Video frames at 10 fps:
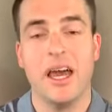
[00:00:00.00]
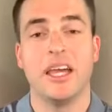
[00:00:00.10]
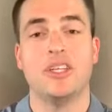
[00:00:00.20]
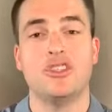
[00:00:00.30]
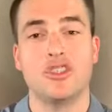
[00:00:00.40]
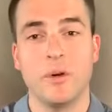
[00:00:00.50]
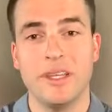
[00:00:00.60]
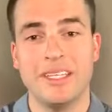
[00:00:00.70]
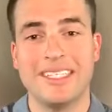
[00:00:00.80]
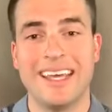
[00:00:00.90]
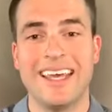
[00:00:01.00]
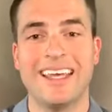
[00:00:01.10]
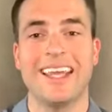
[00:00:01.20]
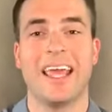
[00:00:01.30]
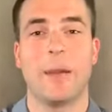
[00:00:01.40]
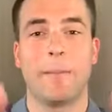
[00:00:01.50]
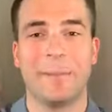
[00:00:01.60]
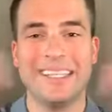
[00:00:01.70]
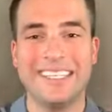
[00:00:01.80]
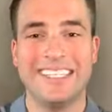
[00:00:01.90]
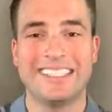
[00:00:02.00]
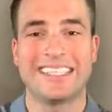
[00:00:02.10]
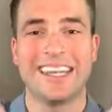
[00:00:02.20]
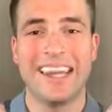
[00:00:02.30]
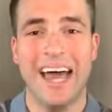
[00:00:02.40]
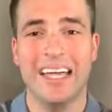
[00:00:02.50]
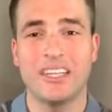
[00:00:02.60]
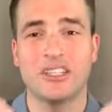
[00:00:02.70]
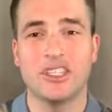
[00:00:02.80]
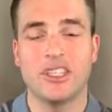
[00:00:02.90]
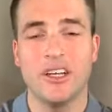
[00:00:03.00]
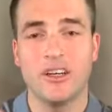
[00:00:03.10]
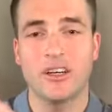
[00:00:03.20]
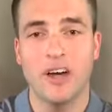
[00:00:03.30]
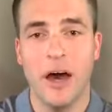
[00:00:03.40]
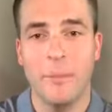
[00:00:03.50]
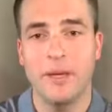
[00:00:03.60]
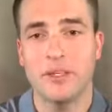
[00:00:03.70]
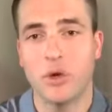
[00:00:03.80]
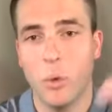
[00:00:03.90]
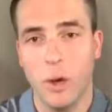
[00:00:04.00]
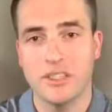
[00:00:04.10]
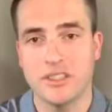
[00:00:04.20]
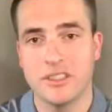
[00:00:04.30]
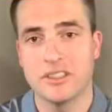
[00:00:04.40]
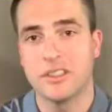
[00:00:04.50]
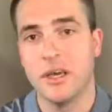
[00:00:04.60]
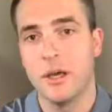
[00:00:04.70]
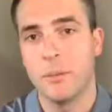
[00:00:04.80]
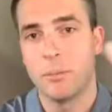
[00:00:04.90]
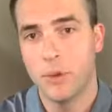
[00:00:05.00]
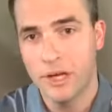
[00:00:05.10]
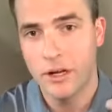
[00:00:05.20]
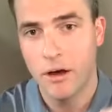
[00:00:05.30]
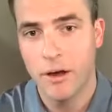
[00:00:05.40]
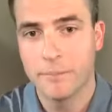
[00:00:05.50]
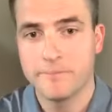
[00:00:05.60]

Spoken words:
Enjoy the day, and please like, share, comment, questions. Bring it on.